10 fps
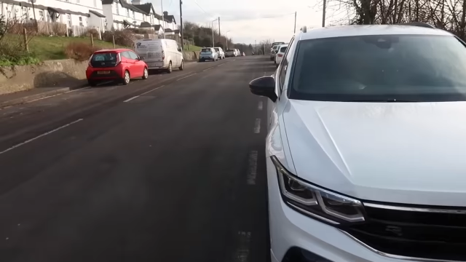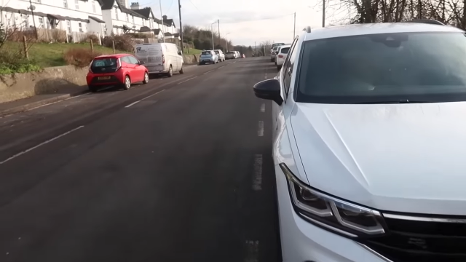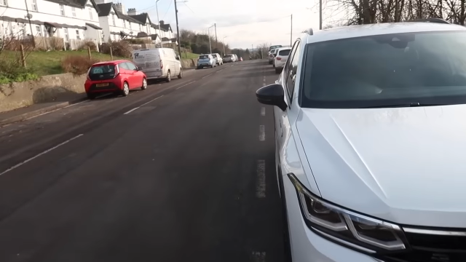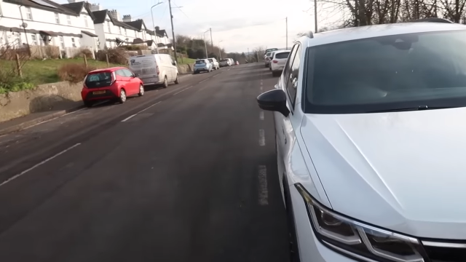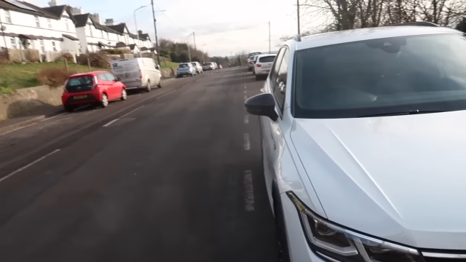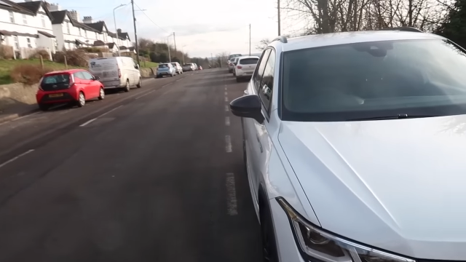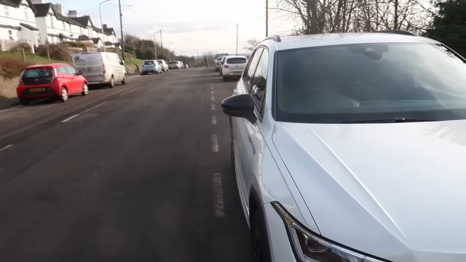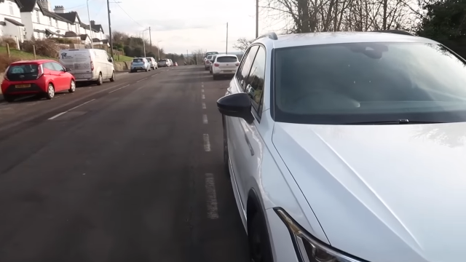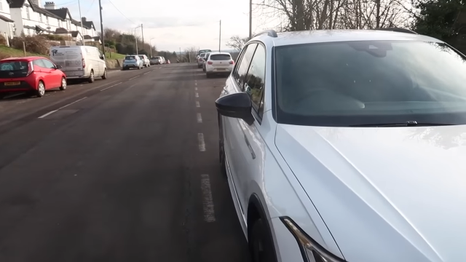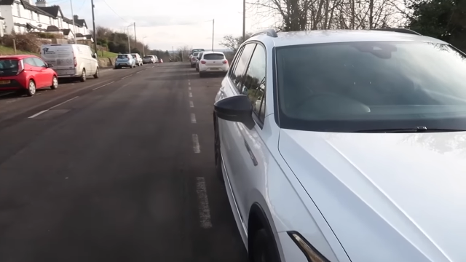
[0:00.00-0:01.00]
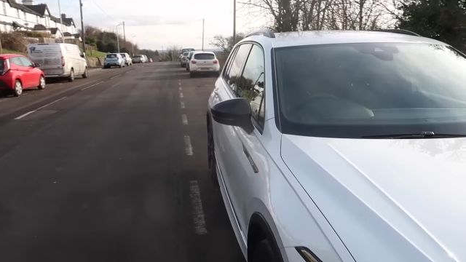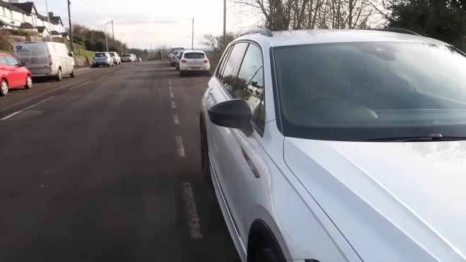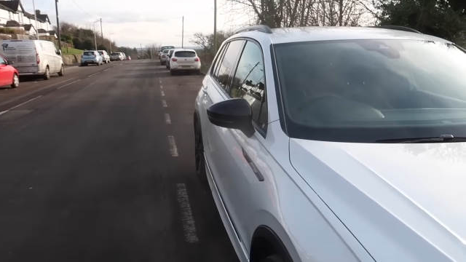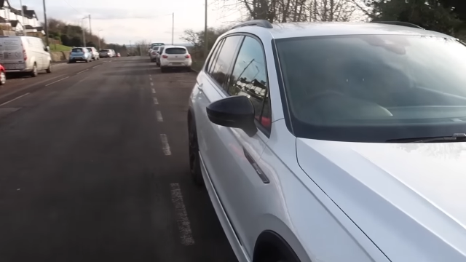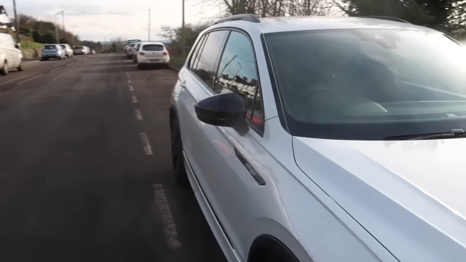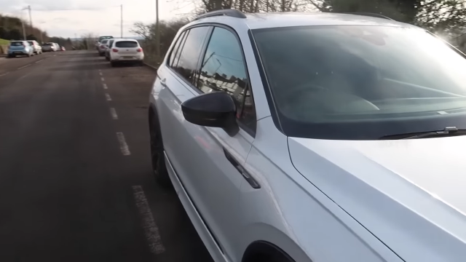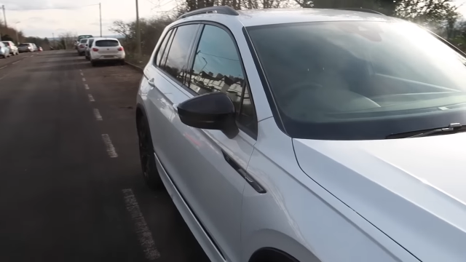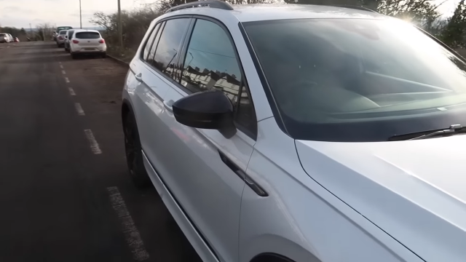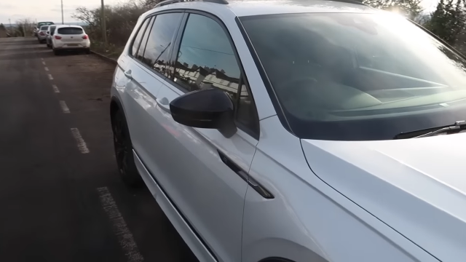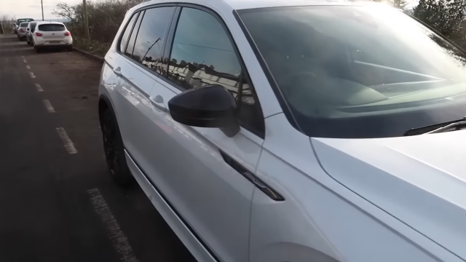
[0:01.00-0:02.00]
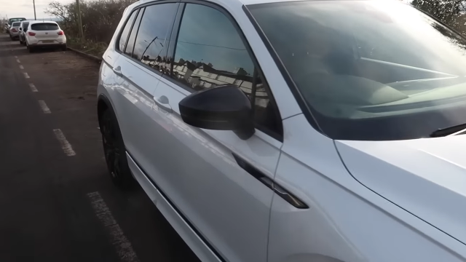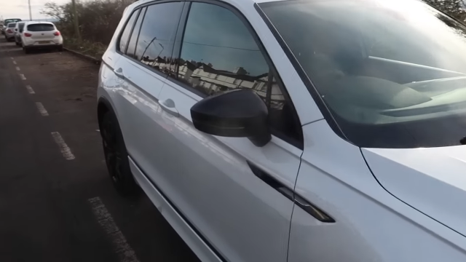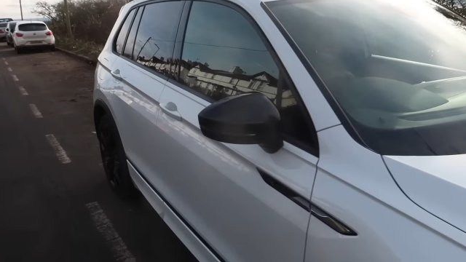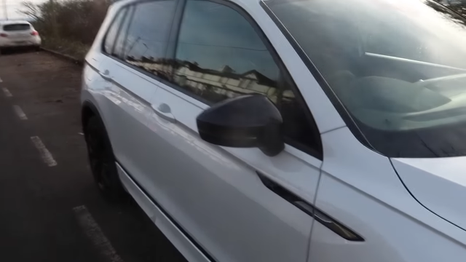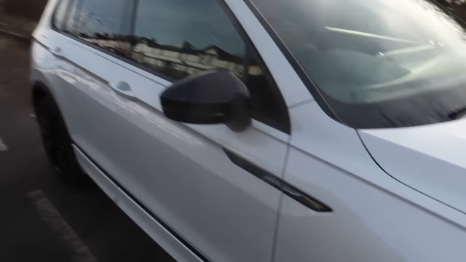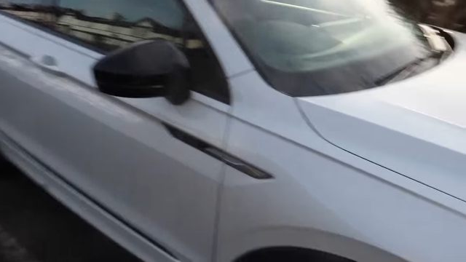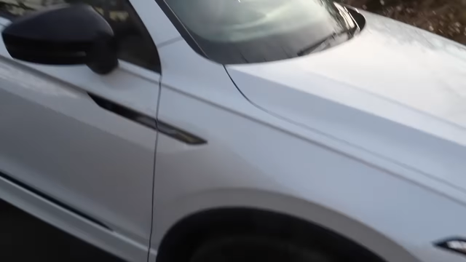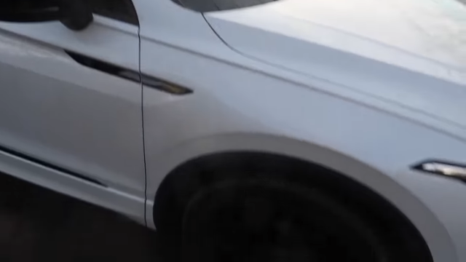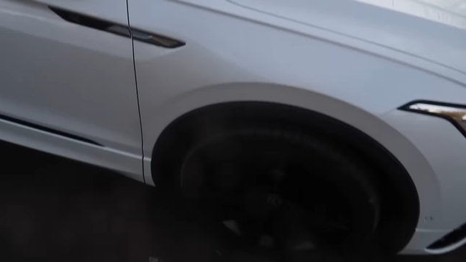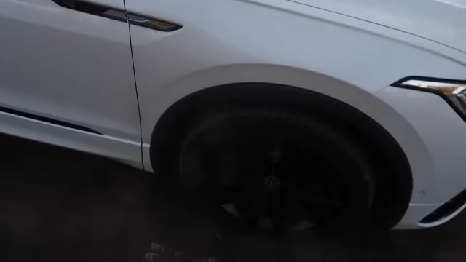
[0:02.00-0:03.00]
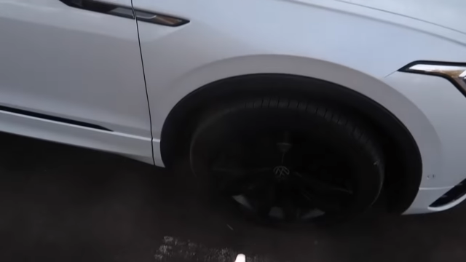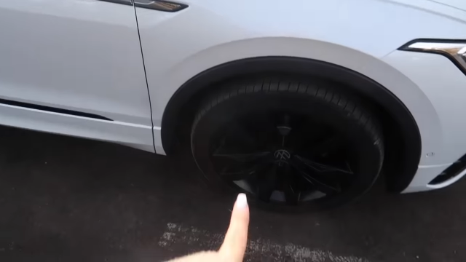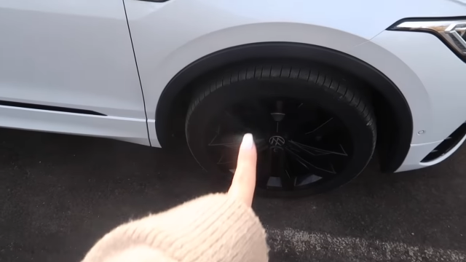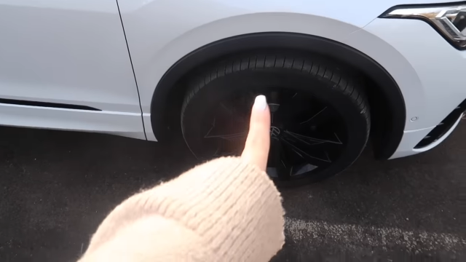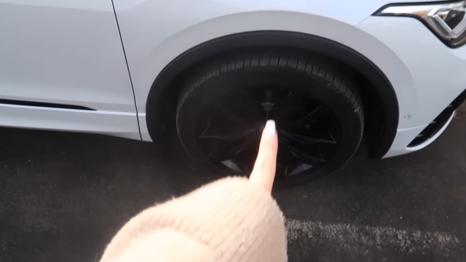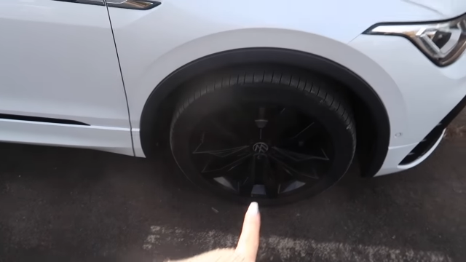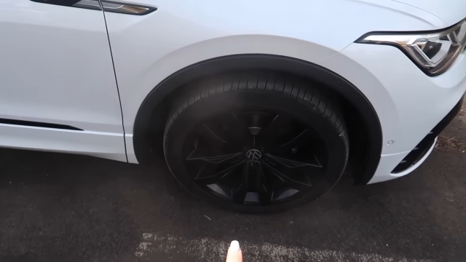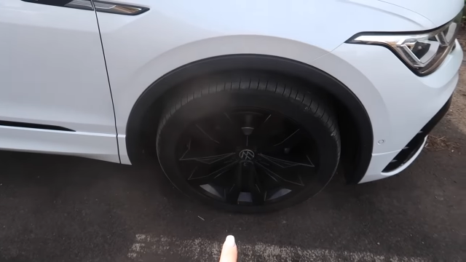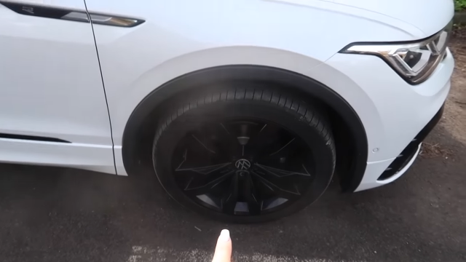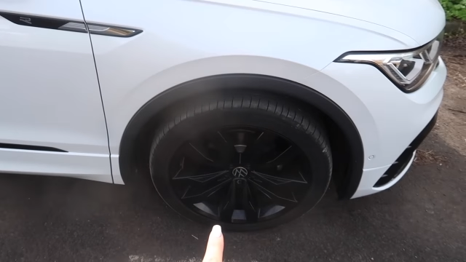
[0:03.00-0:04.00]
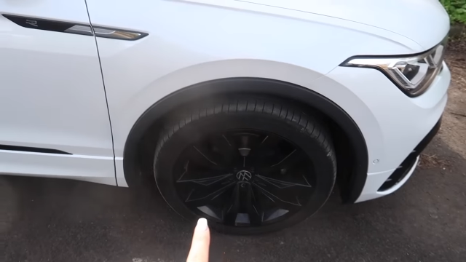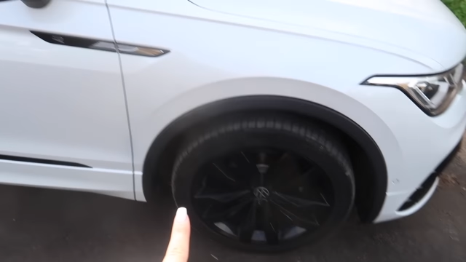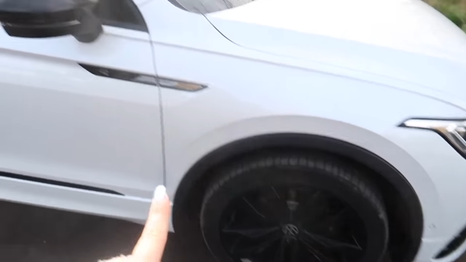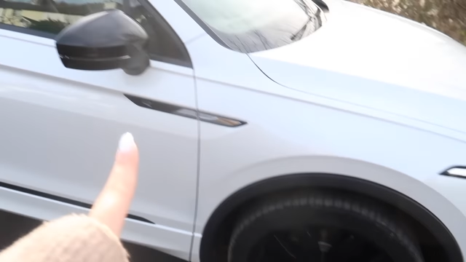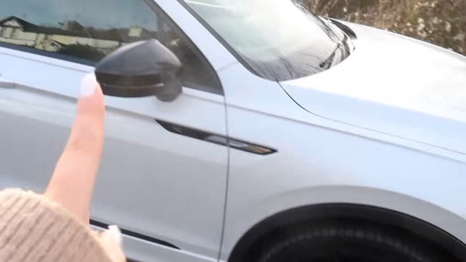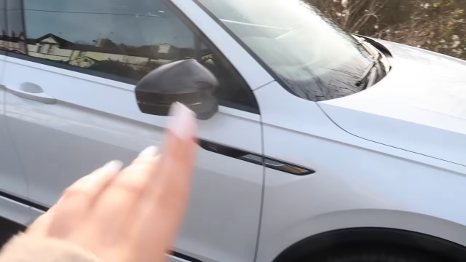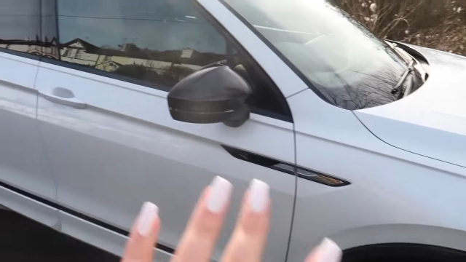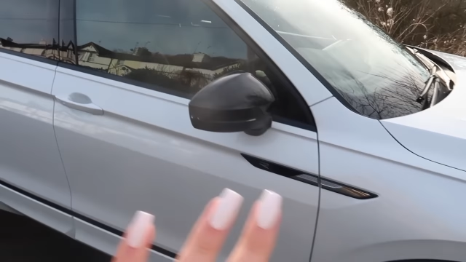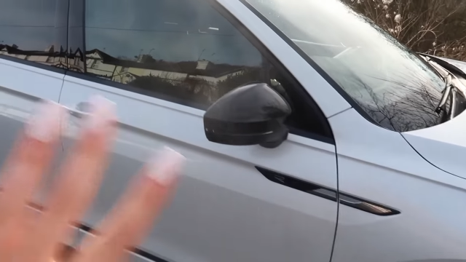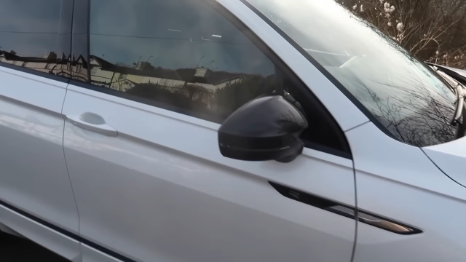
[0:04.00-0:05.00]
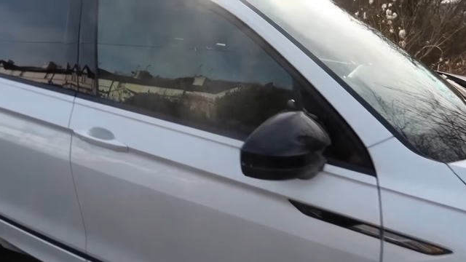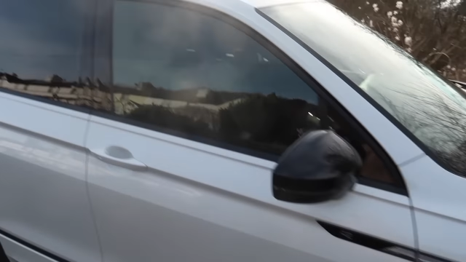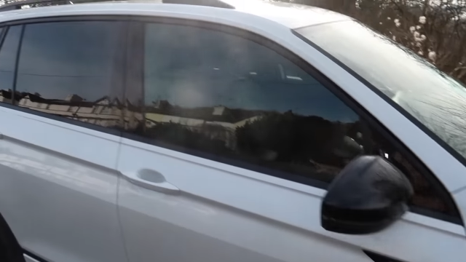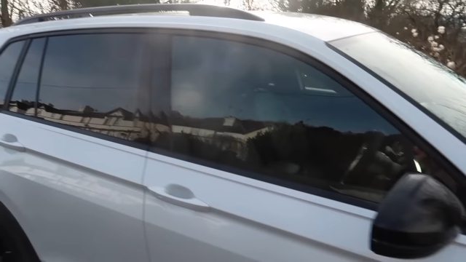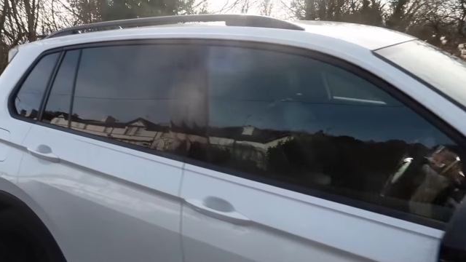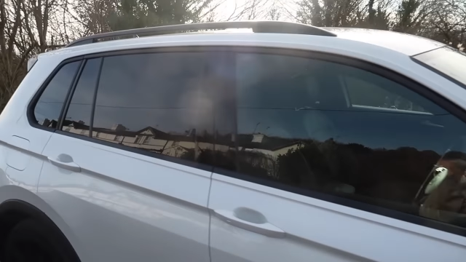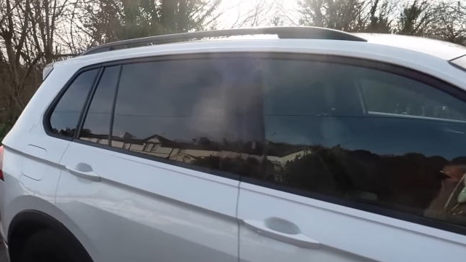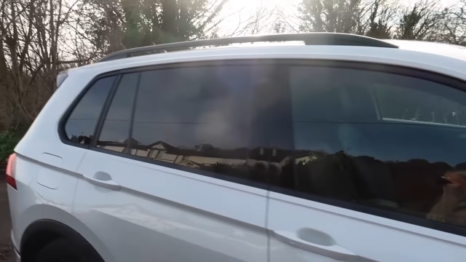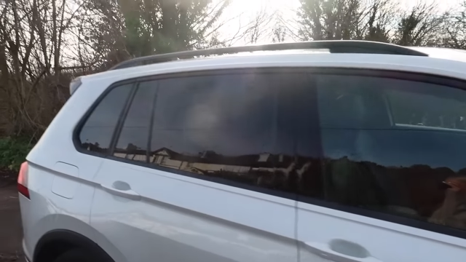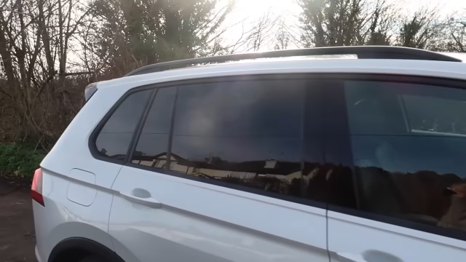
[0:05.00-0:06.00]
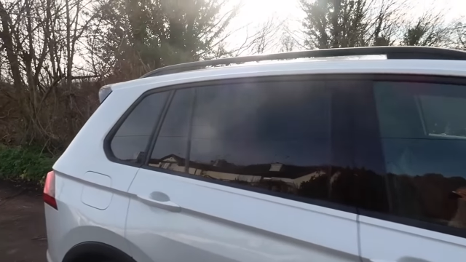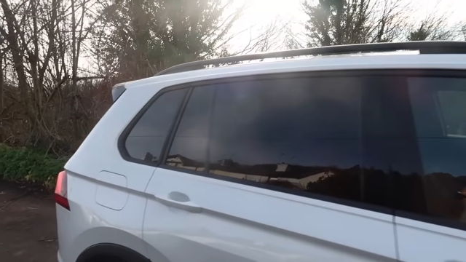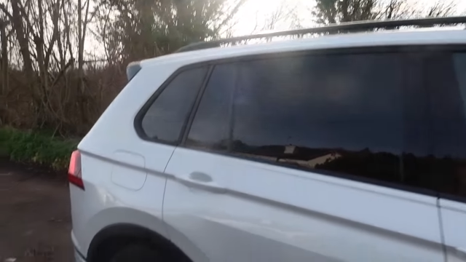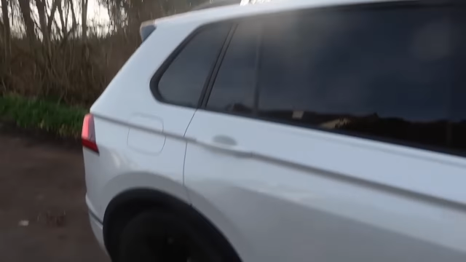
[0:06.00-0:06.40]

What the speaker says: Nobody's mouth can be seen.